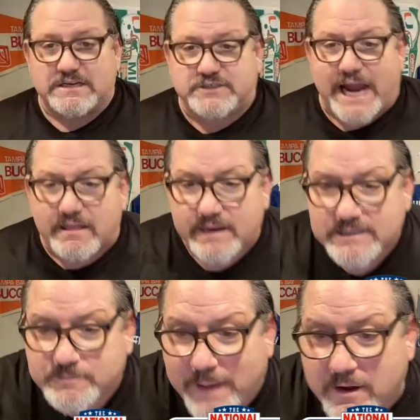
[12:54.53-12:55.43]
Jalen
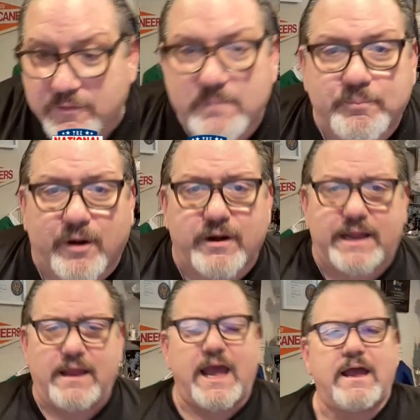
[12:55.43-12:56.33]
is better than
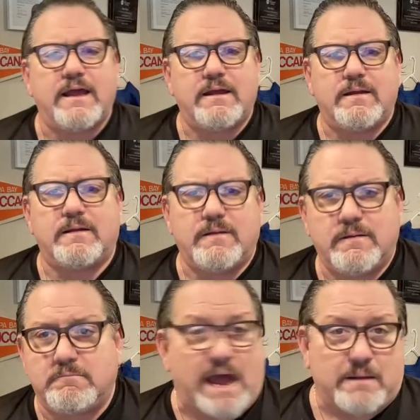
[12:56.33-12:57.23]
Purdy.
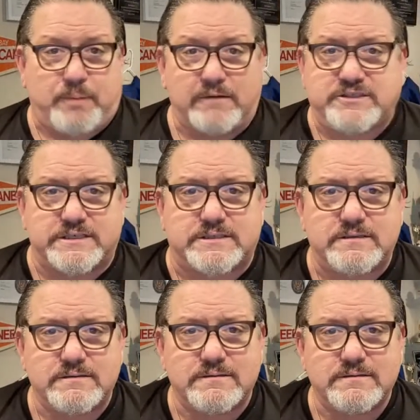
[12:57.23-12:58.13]
Not in the postseason.